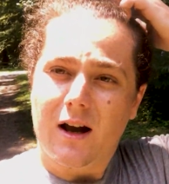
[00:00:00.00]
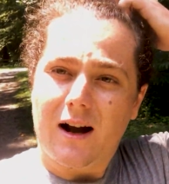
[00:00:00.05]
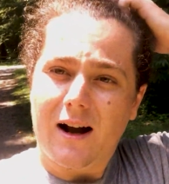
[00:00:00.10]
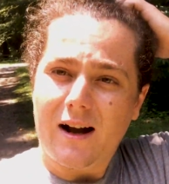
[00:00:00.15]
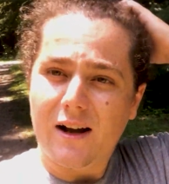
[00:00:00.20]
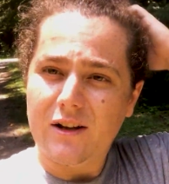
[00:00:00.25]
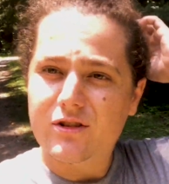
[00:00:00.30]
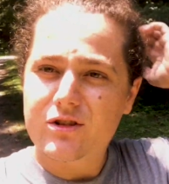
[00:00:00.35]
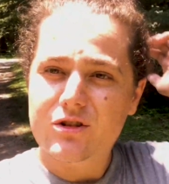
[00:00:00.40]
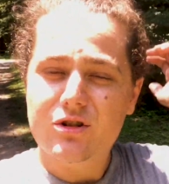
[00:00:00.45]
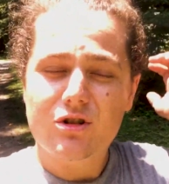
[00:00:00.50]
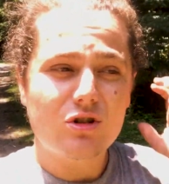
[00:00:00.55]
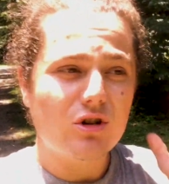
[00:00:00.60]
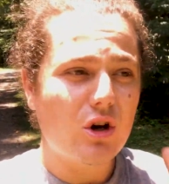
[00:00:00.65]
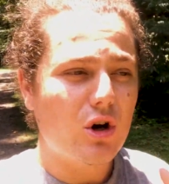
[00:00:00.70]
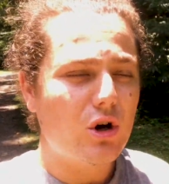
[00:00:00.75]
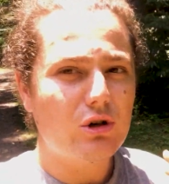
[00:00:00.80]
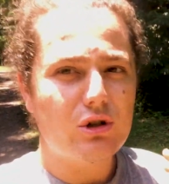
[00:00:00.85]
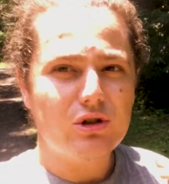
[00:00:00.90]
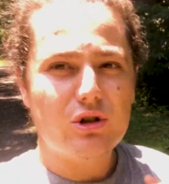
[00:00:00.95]
I
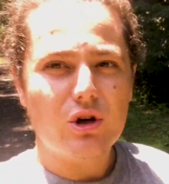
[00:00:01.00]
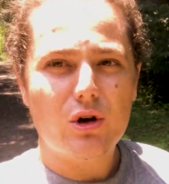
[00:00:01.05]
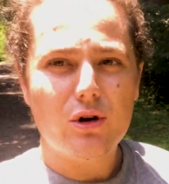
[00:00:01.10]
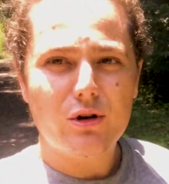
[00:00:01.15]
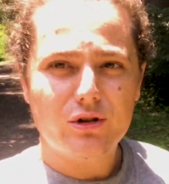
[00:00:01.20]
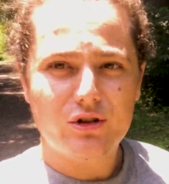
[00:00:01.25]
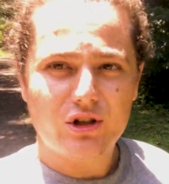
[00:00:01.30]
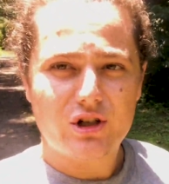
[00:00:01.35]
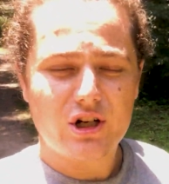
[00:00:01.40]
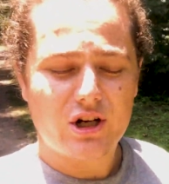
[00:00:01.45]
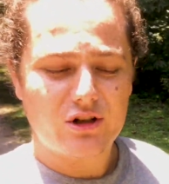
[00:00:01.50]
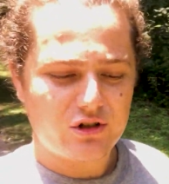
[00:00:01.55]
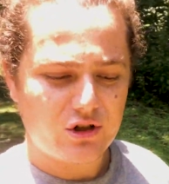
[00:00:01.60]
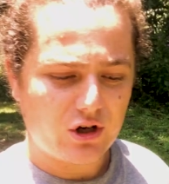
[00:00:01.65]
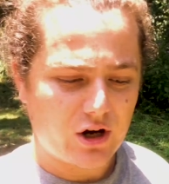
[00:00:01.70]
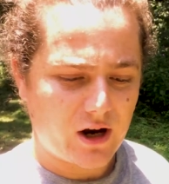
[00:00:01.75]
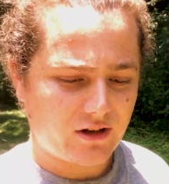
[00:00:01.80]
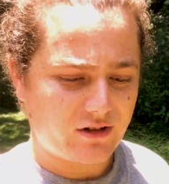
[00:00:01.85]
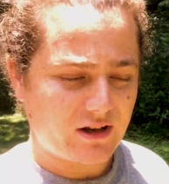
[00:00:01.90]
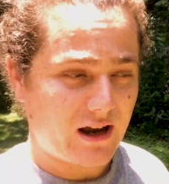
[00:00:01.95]
so suggest you
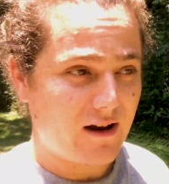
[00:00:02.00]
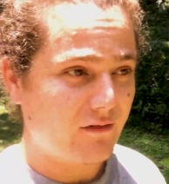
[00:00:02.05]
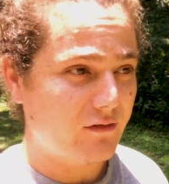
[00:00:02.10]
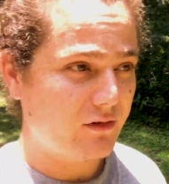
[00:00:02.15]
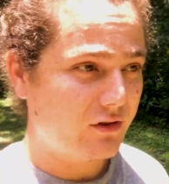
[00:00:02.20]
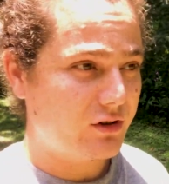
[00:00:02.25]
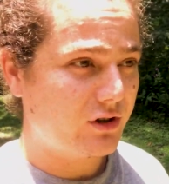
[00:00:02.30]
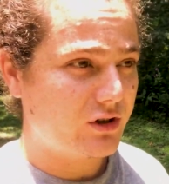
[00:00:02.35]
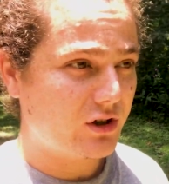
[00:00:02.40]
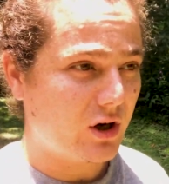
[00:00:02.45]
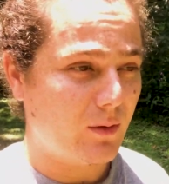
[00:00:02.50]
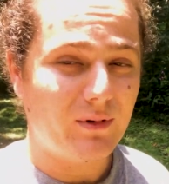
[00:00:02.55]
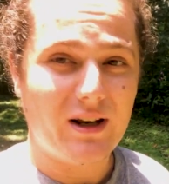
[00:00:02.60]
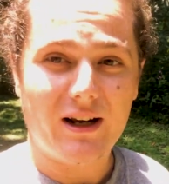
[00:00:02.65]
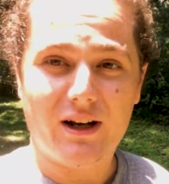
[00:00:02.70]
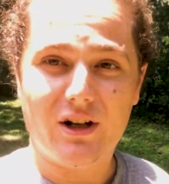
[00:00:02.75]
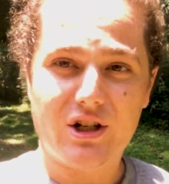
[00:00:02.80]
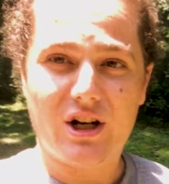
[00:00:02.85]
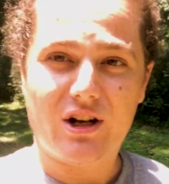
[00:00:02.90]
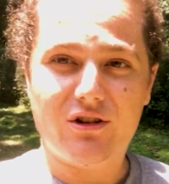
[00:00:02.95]
guys come
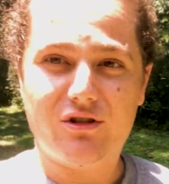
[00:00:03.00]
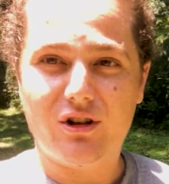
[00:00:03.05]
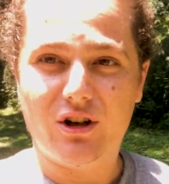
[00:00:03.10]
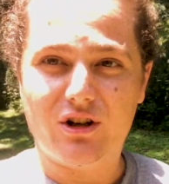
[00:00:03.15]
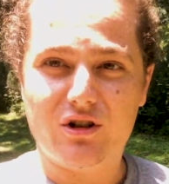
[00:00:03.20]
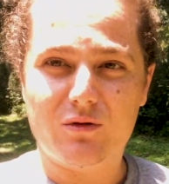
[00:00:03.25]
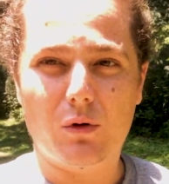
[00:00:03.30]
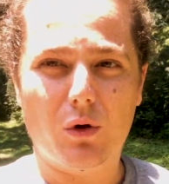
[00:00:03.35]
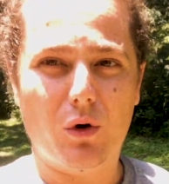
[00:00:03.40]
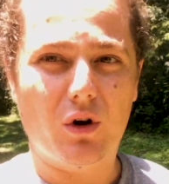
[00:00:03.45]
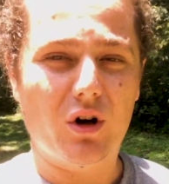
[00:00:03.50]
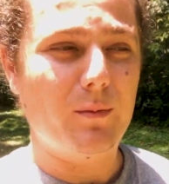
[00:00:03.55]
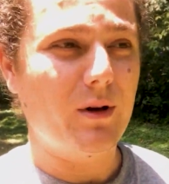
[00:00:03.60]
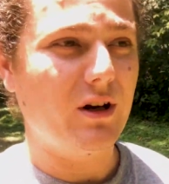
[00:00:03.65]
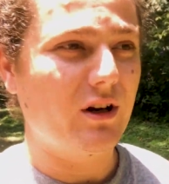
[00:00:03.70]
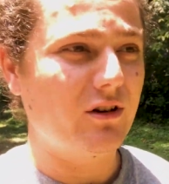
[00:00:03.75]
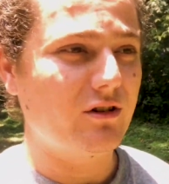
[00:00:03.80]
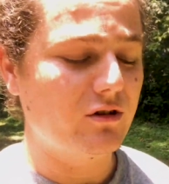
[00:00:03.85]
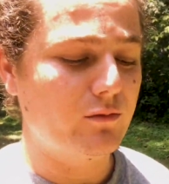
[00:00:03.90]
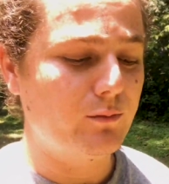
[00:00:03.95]
take a chance to explore it
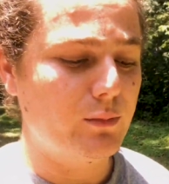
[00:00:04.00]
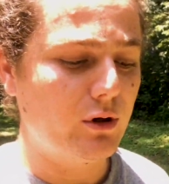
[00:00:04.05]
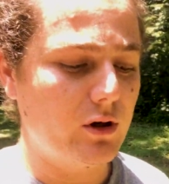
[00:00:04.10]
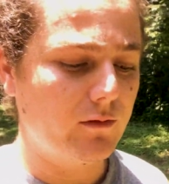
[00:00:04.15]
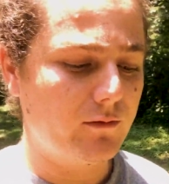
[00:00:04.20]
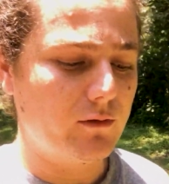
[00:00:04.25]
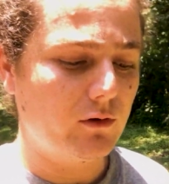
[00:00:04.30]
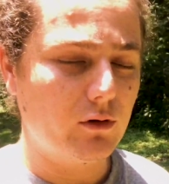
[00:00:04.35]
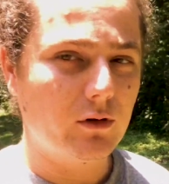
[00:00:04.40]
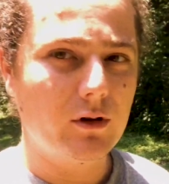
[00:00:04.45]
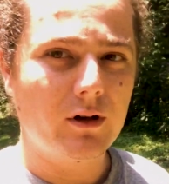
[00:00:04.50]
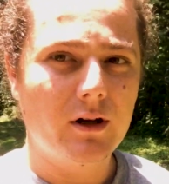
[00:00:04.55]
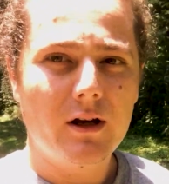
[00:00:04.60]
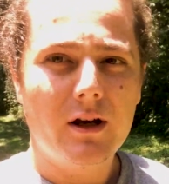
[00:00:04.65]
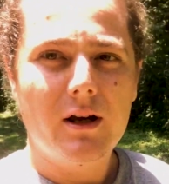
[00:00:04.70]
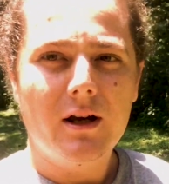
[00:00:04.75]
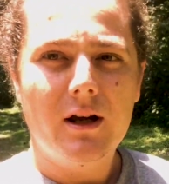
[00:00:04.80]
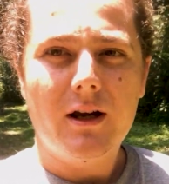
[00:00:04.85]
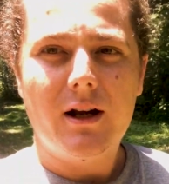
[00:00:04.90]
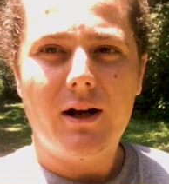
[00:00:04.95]
because it's beautiful,
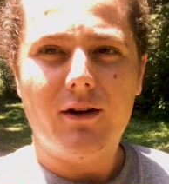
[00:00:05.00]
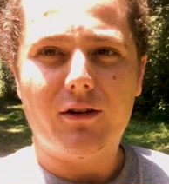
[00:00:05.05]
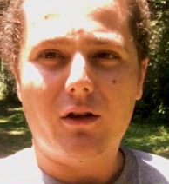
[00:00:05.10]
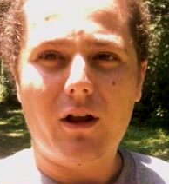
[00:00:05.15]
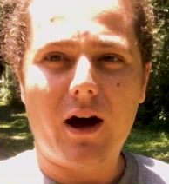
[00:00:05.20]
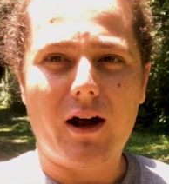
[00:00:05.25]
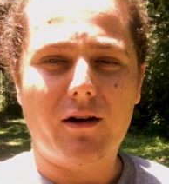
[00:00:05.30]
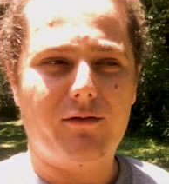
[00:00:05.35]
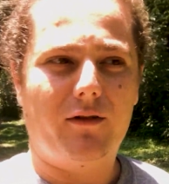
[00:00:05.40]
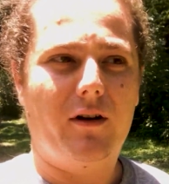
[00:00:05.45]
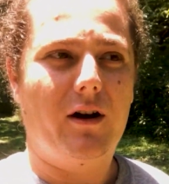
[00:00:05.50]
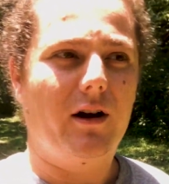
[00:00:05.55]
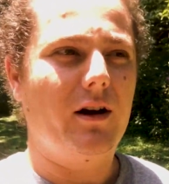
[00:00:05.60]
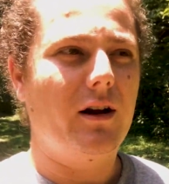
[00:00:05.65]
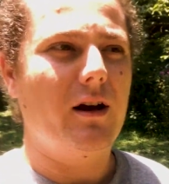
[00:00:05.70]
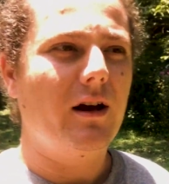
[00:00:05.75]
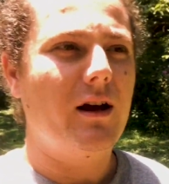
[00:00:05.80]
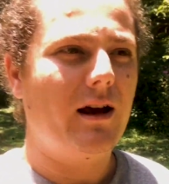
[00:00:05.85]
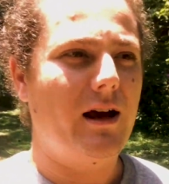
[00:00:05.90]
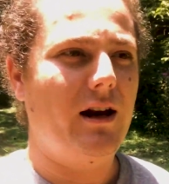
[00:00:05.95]
it's a lot of fun,
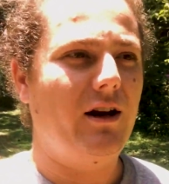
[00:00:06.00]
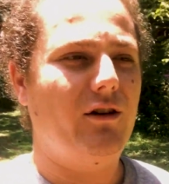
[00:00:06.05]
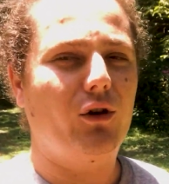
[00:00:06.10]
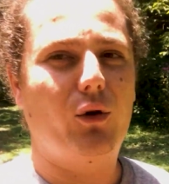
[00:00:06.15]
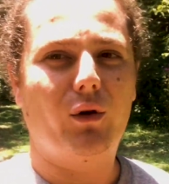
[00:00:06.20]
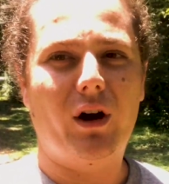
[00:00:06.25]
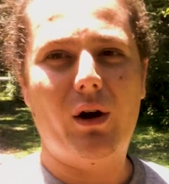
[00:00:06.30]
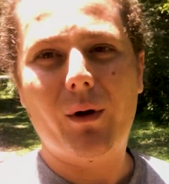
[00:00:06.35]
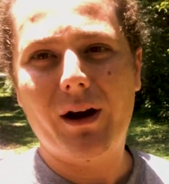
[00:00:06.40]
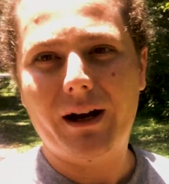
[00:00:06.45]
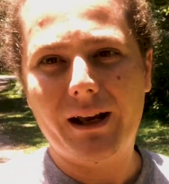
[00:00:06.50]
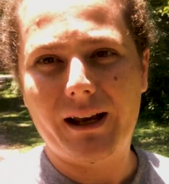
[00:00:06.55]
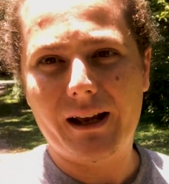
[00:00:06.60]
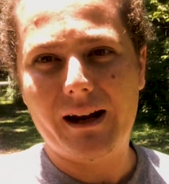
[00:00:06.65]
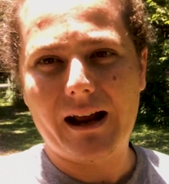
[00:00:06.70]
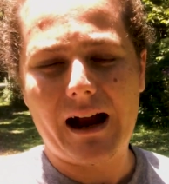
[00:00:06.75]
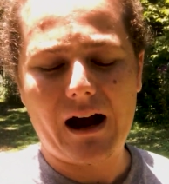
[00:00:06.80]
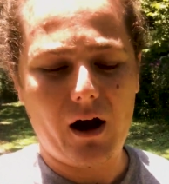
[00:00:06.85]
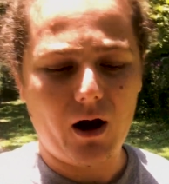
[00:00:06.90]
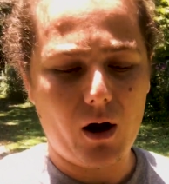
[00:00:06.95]
and it's a great way to get
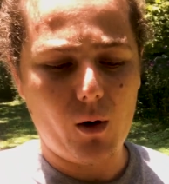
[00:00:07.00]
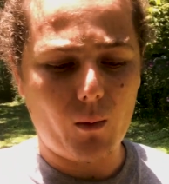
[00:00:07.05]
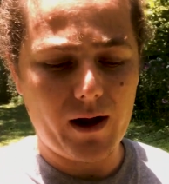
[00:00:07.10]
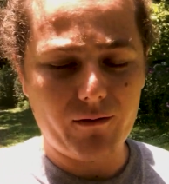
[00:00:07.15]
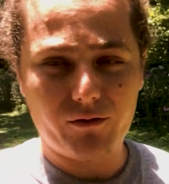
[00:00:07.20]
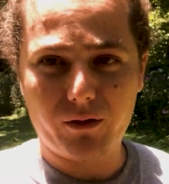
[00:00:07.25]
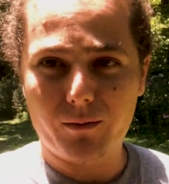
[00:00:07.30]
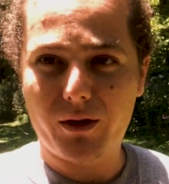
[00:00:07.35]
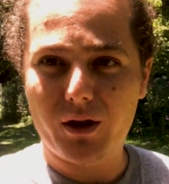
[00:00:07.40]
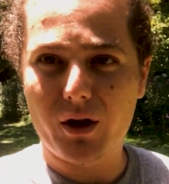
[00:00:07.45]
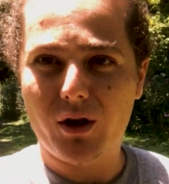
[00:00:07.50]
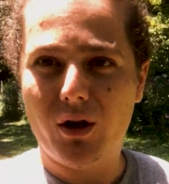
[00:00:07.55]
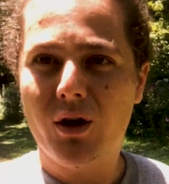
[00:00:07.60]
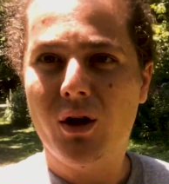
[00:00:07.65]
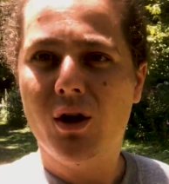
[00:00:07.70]
away from the